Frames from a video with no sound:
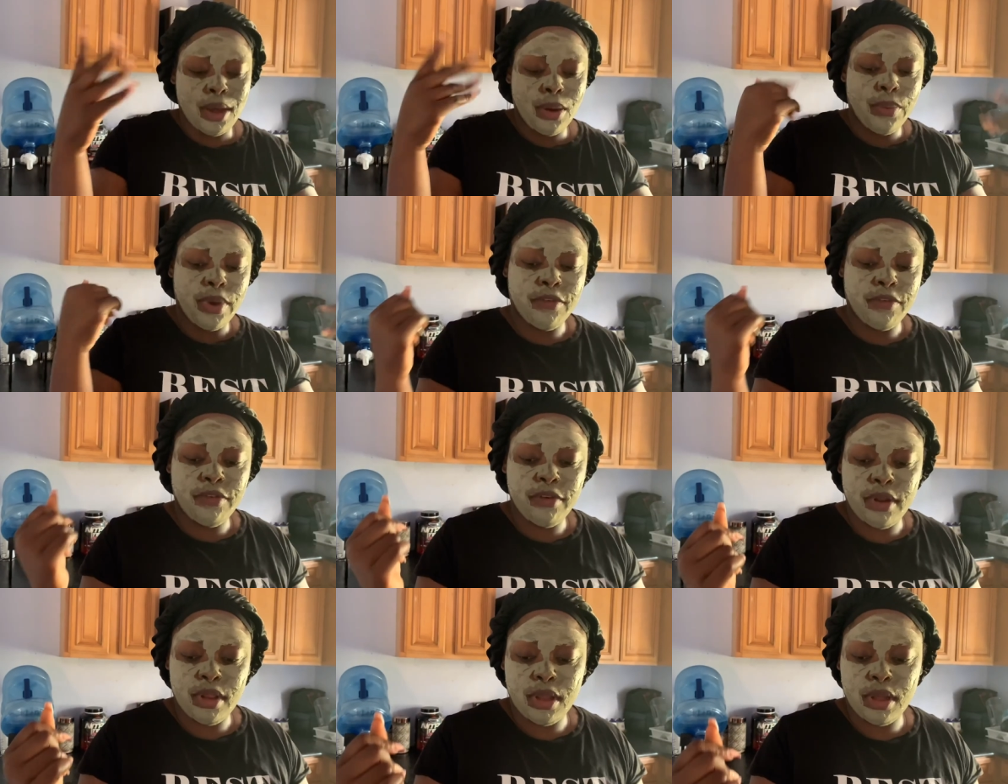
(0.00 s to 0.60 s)
I
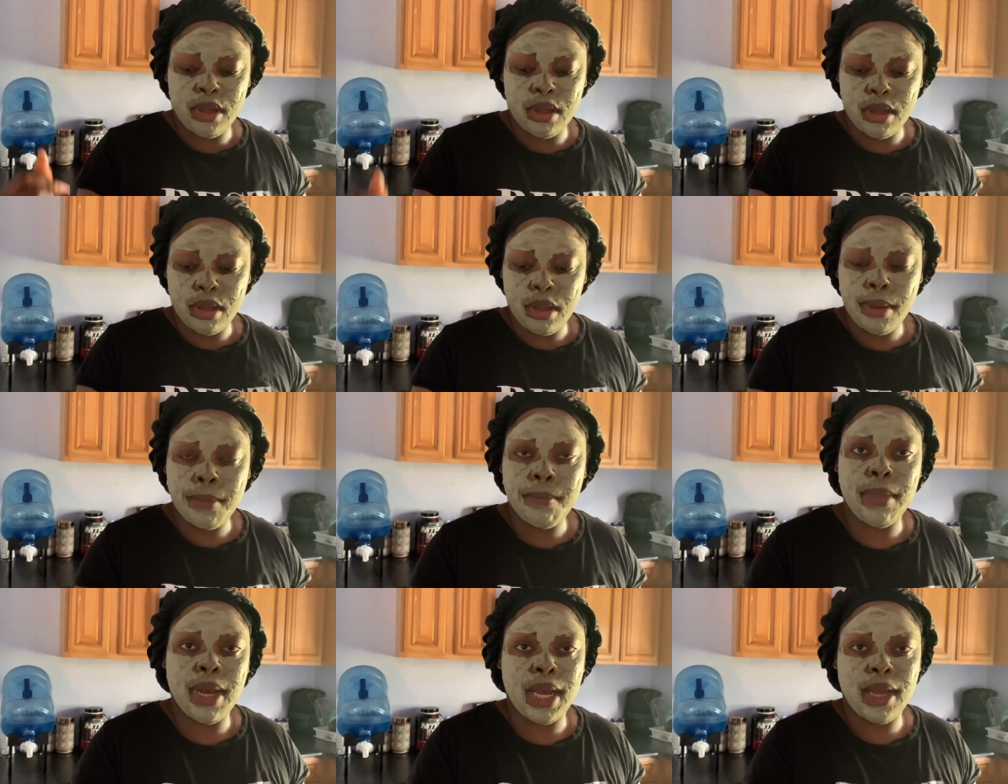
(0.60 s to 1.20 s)
wait for the
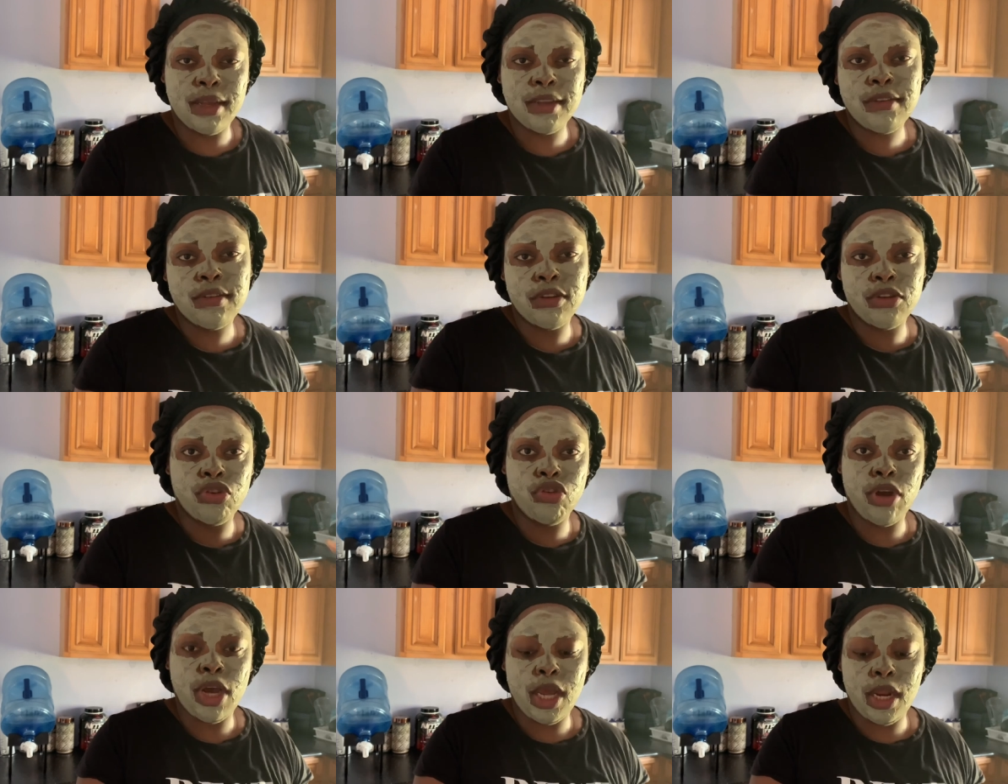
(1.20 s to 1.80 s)
mask to
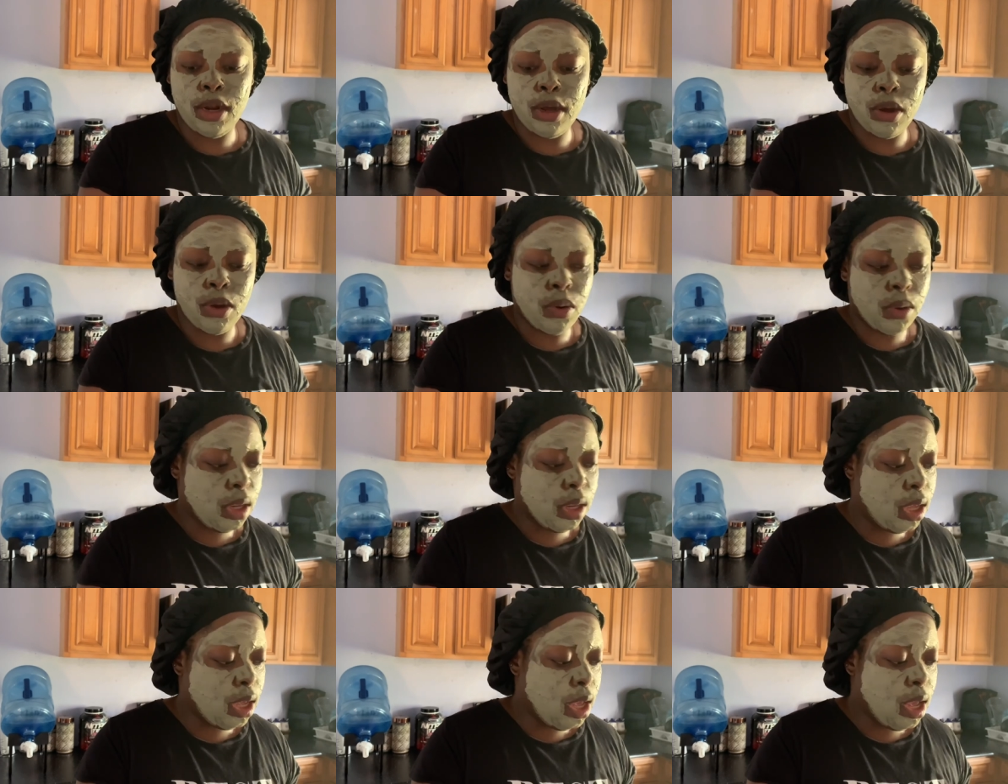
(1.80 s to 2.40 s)
dry
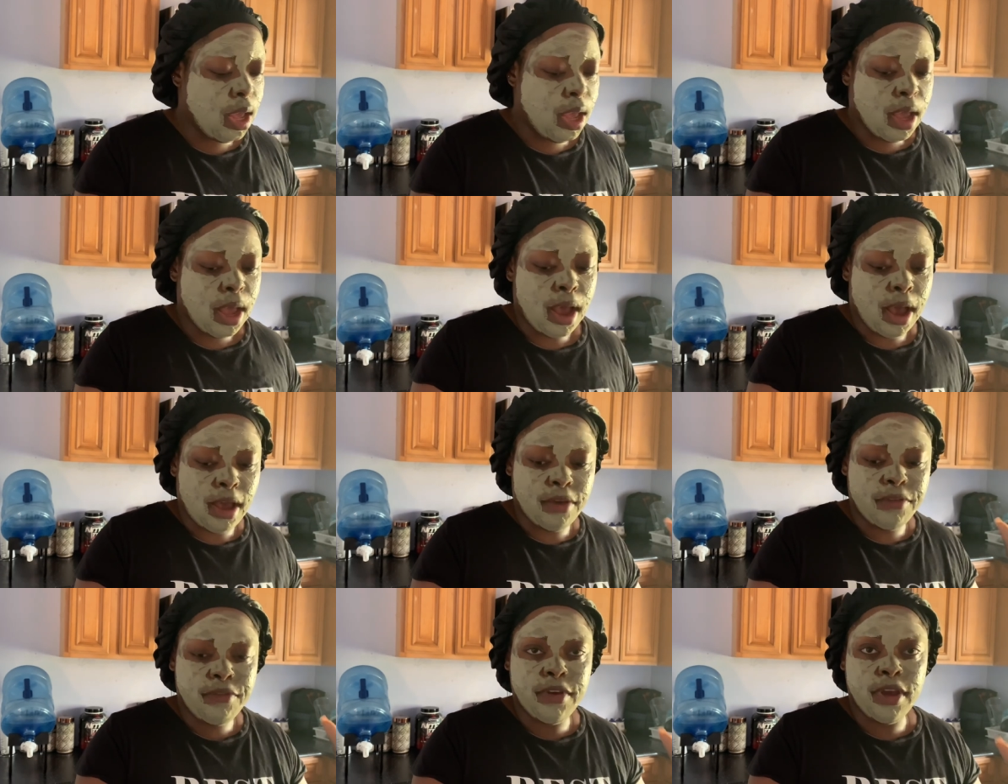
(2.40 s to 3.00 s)
down,
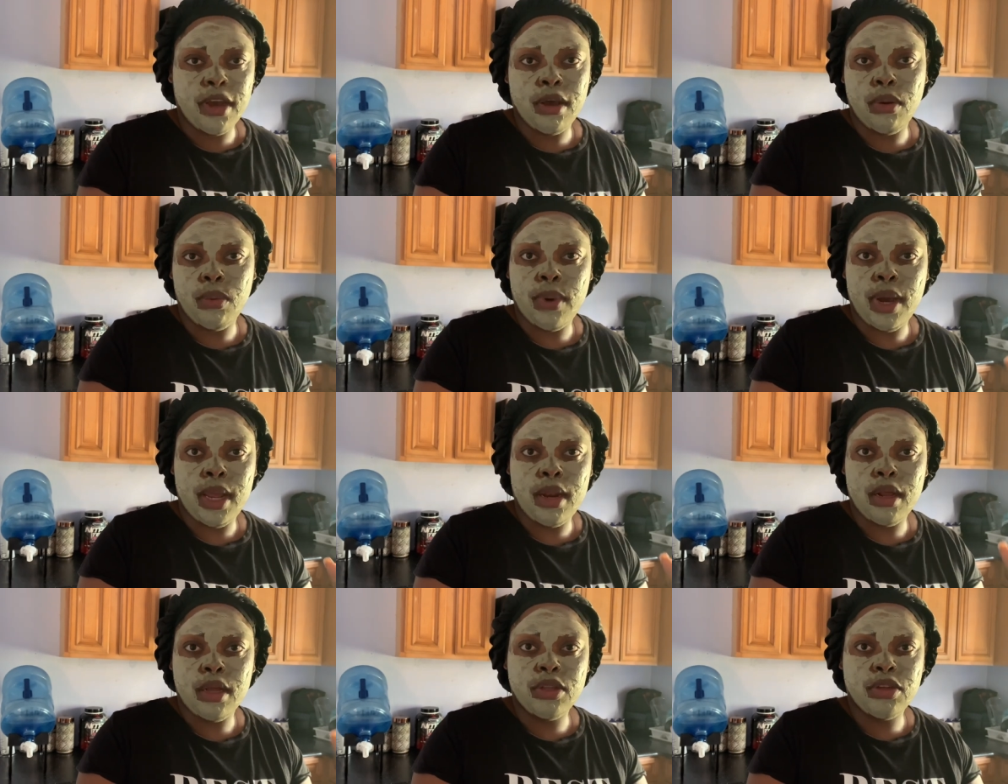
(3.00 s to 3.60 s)
I figured
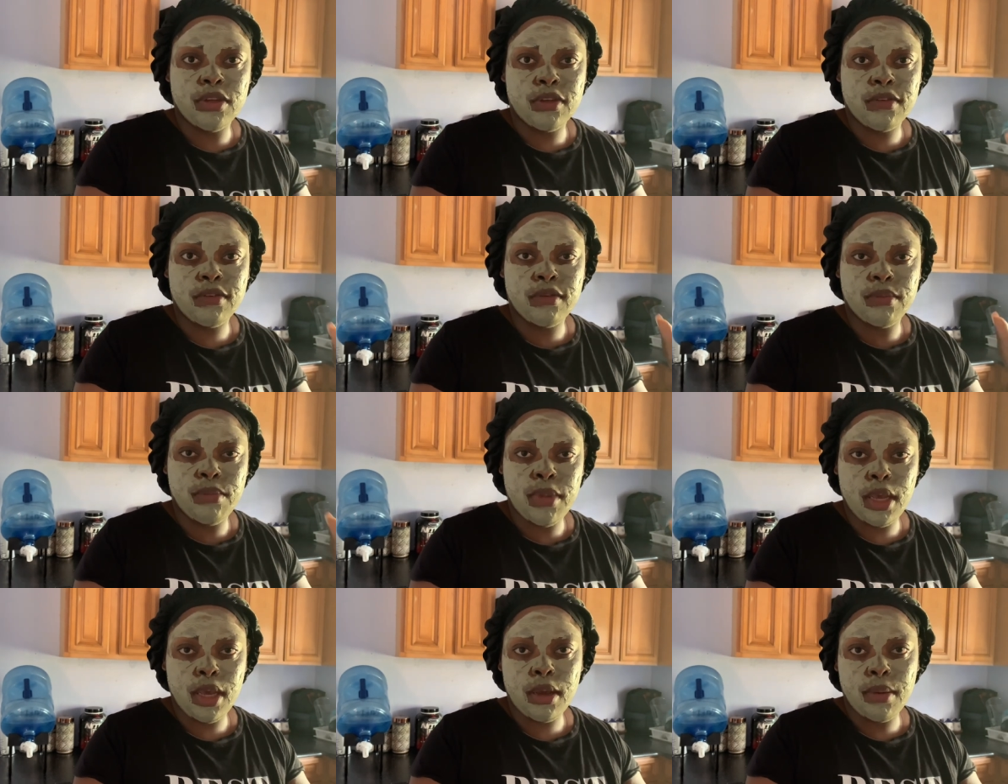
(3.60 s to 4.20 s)
why not
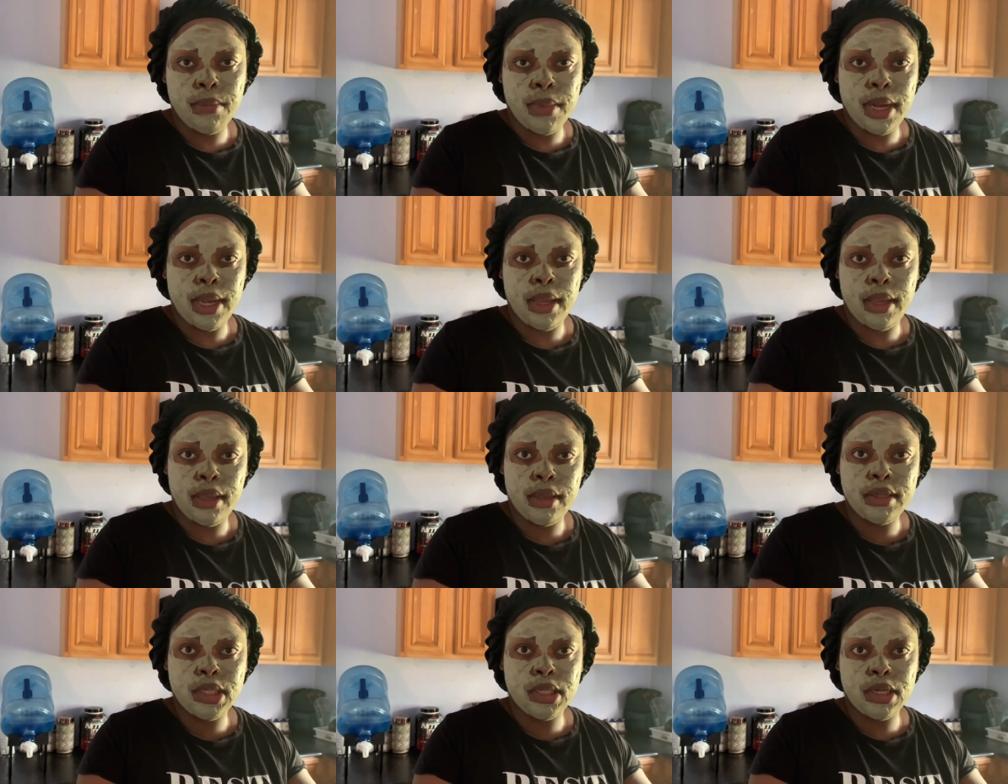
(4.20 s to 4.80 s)
just make
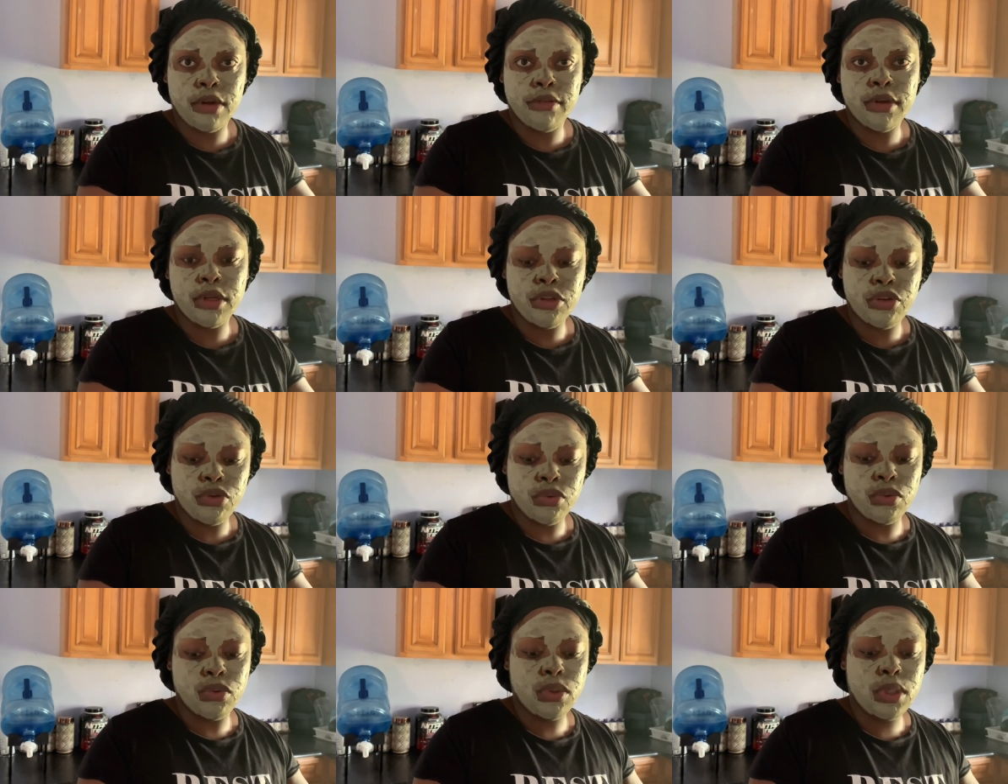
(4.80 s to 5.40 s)
my sorrel
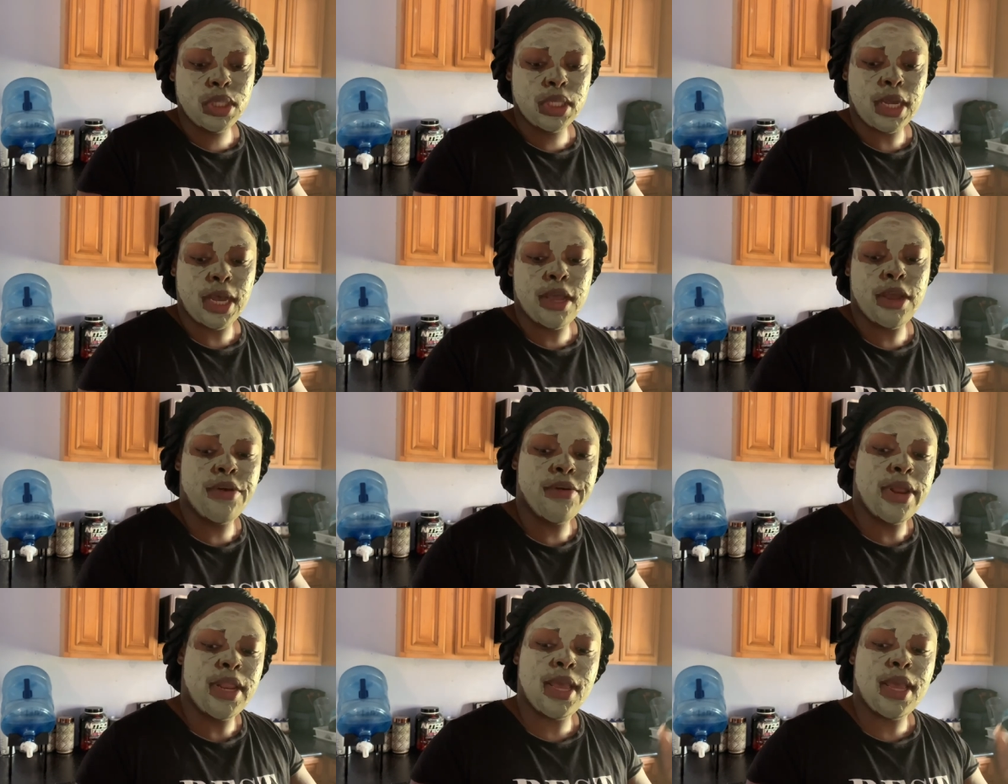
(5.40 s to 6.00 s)
juice. I
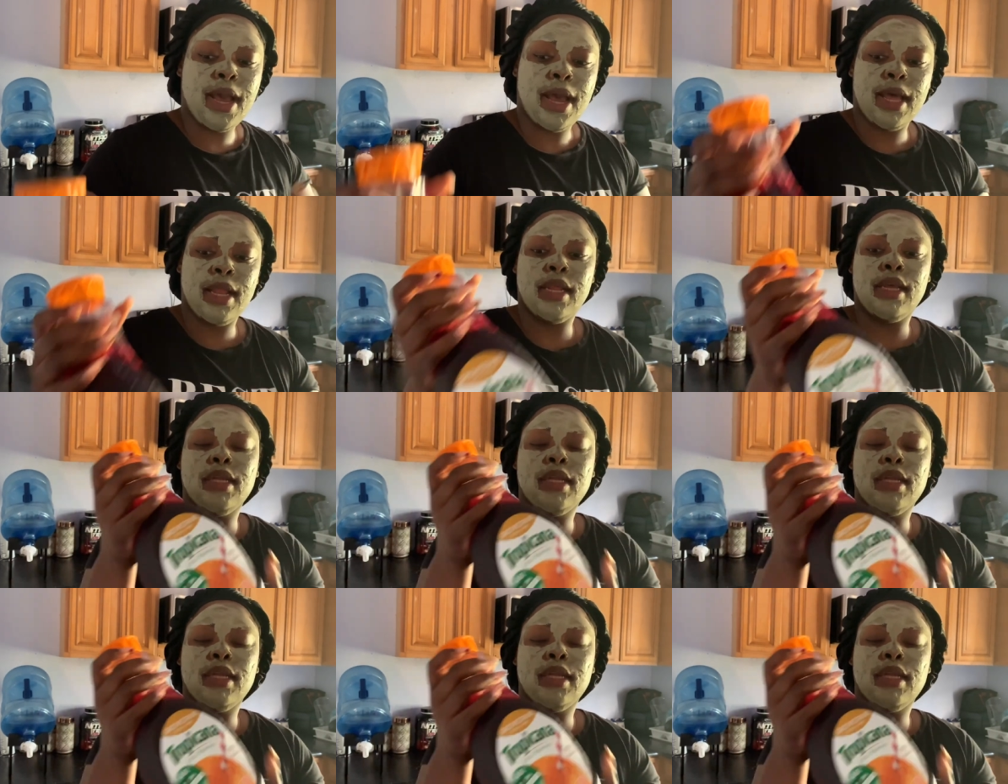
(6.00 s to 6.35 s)
already had